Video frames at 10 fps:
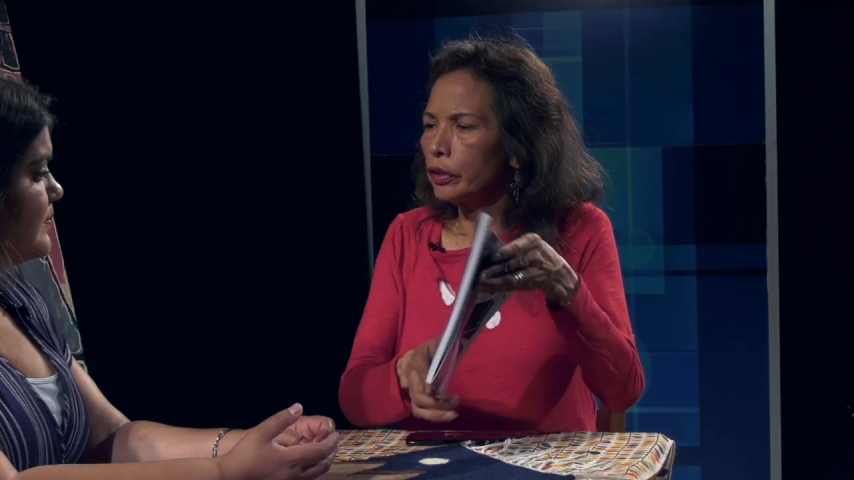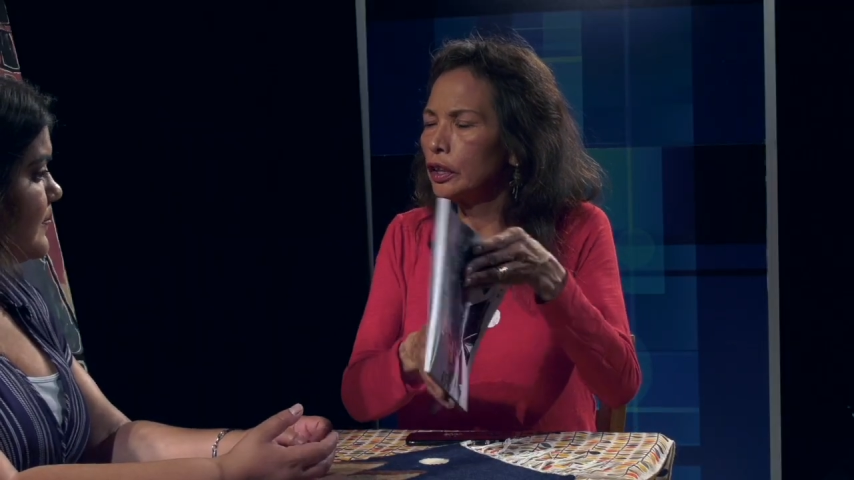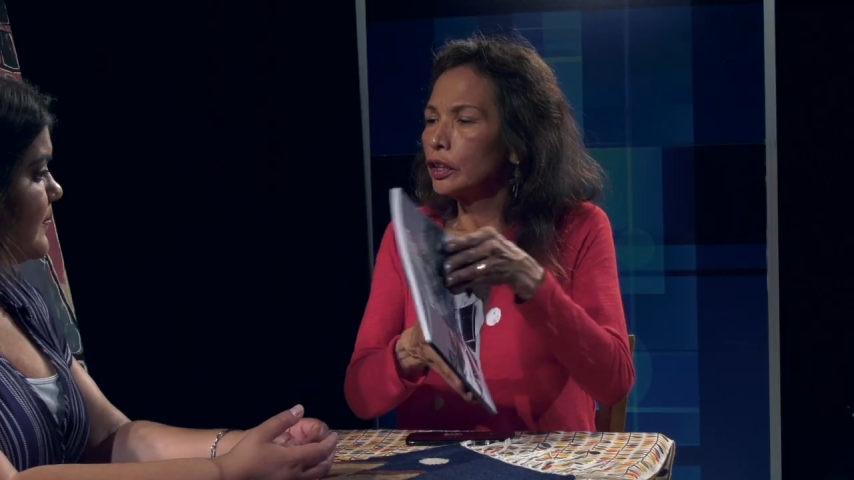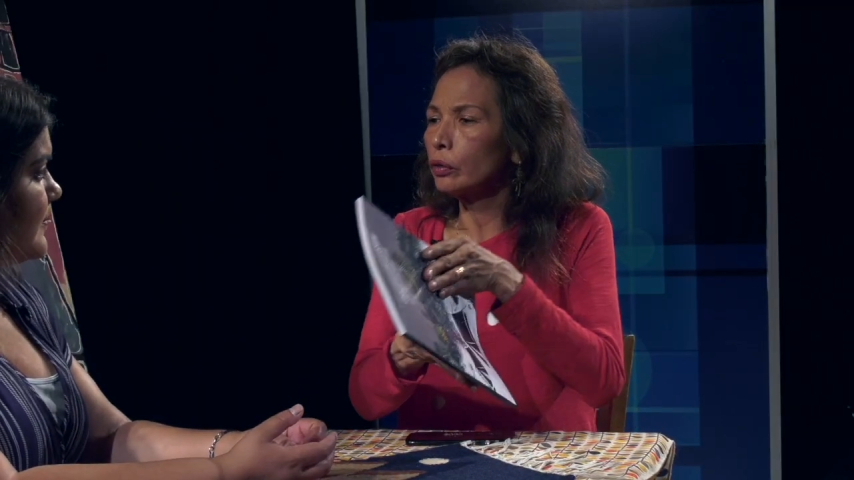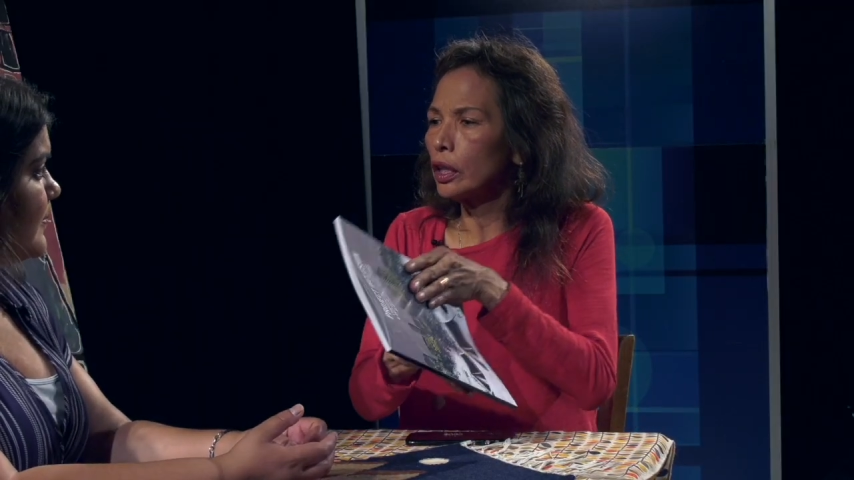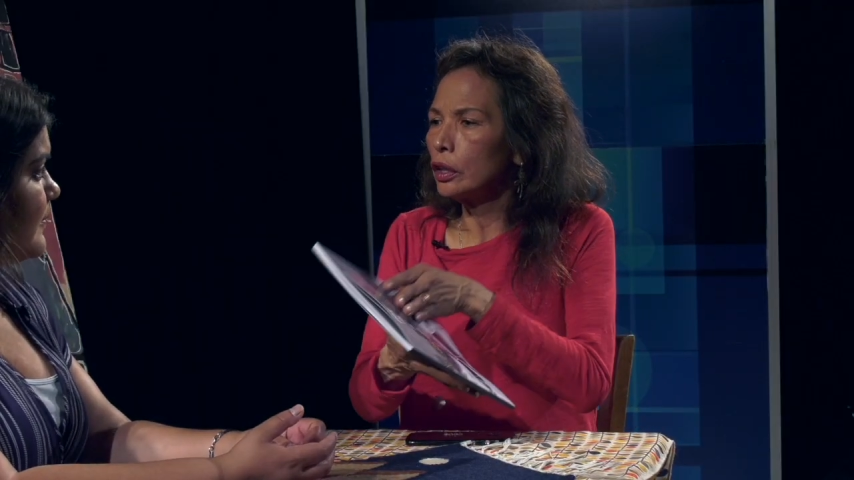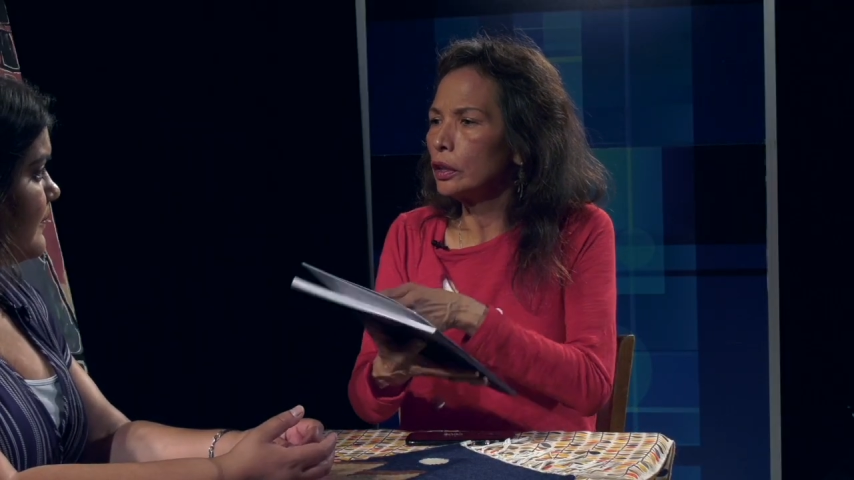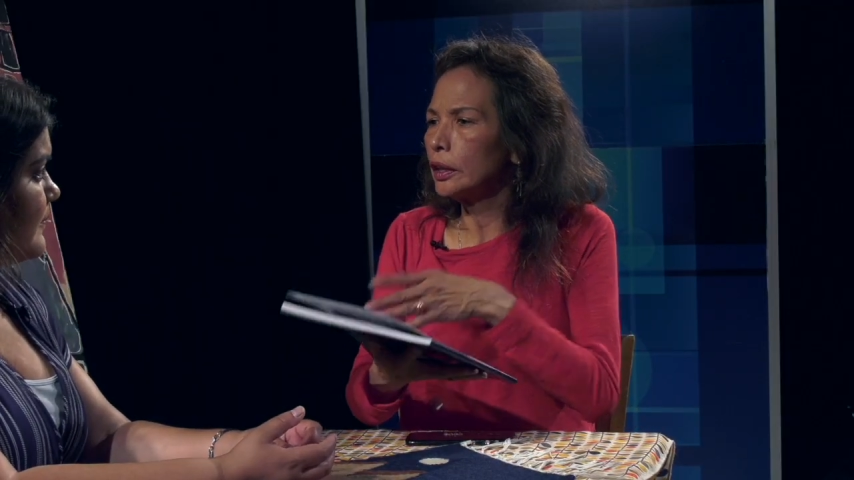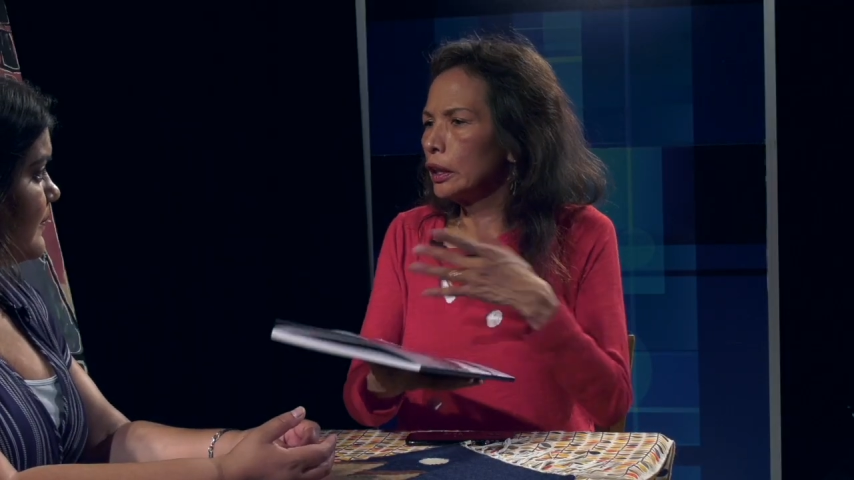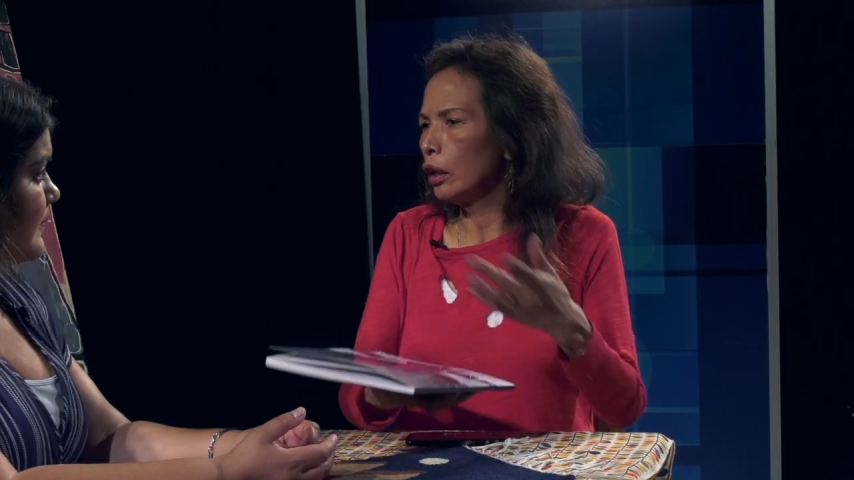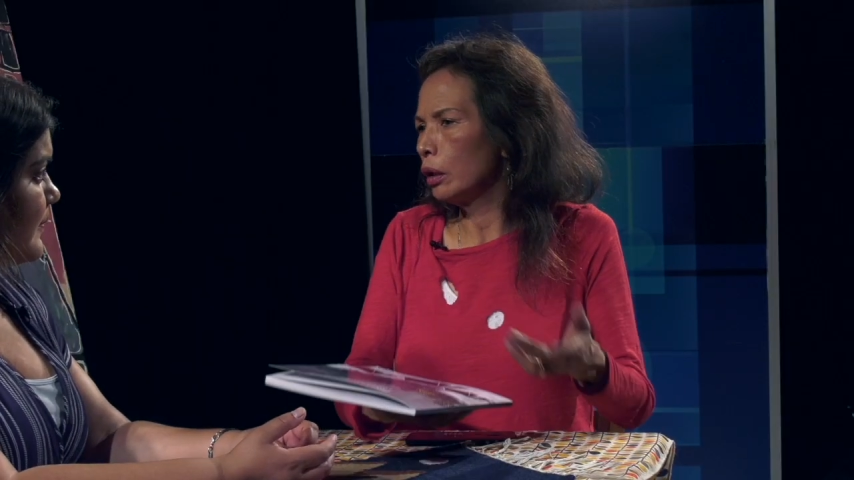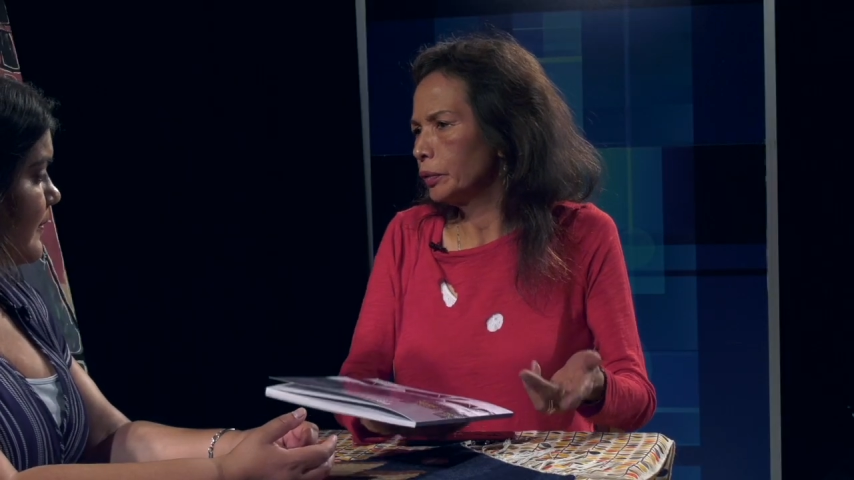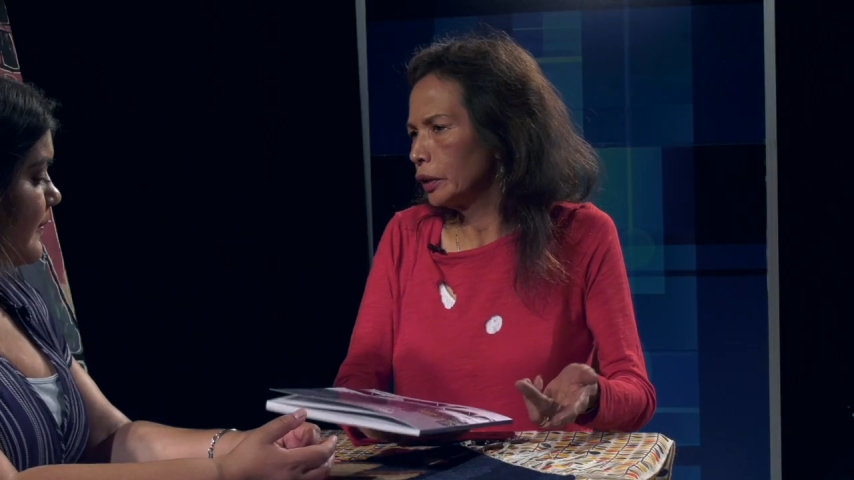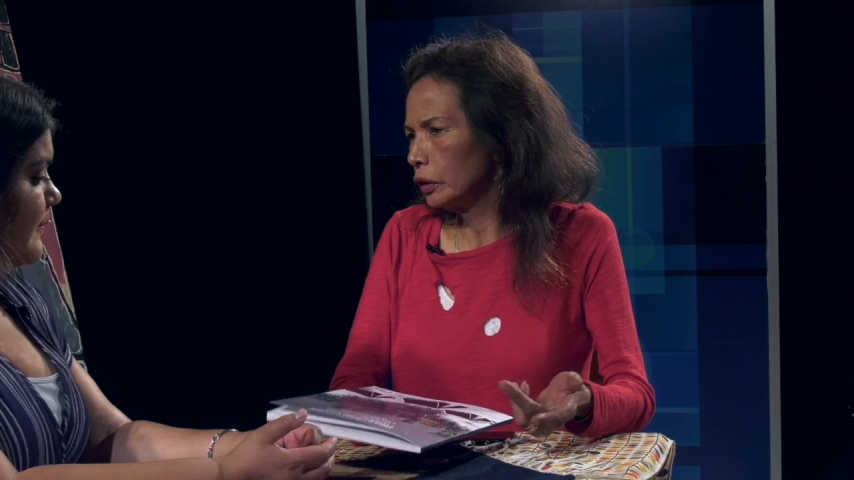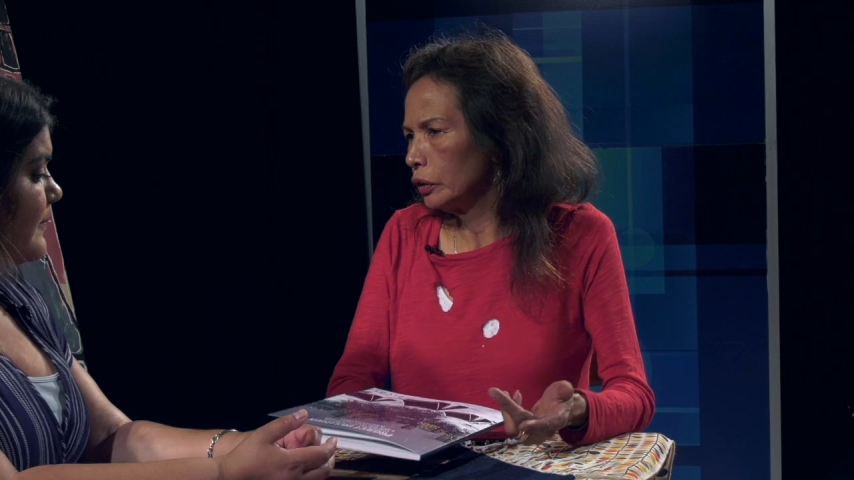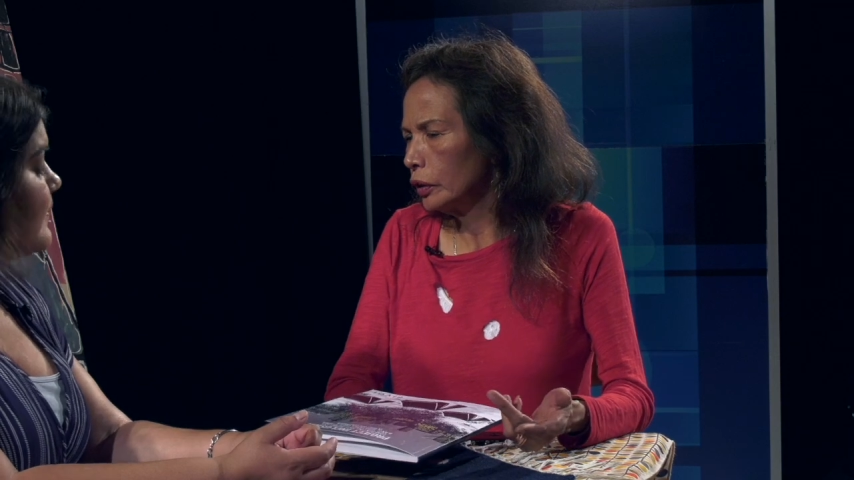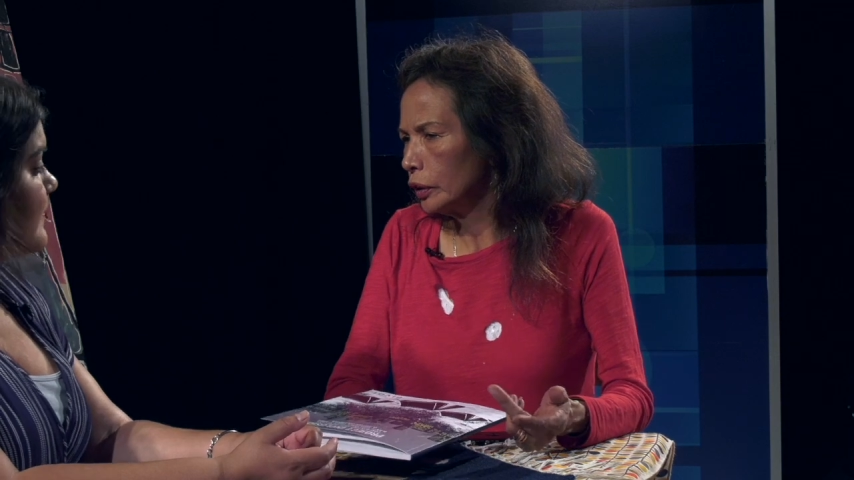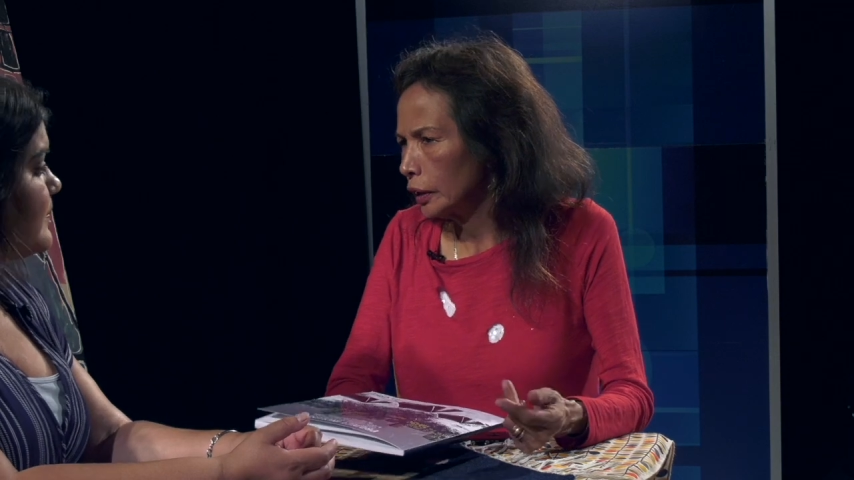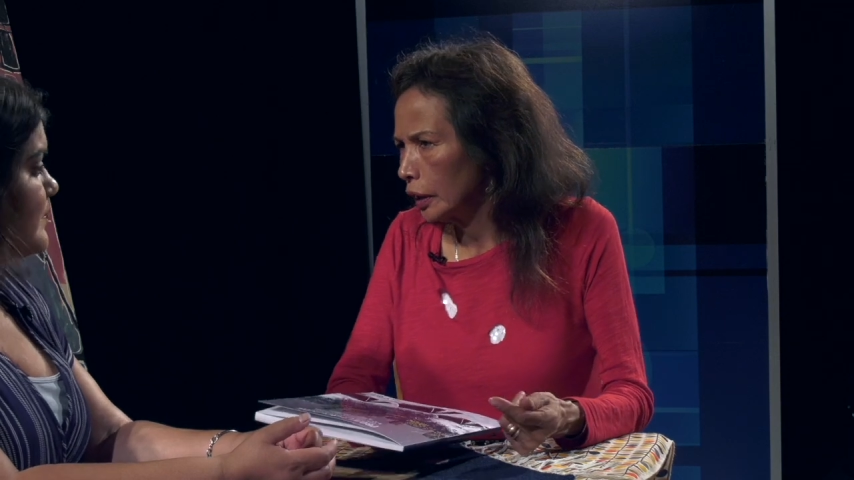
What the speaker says: the struggles and the obstacles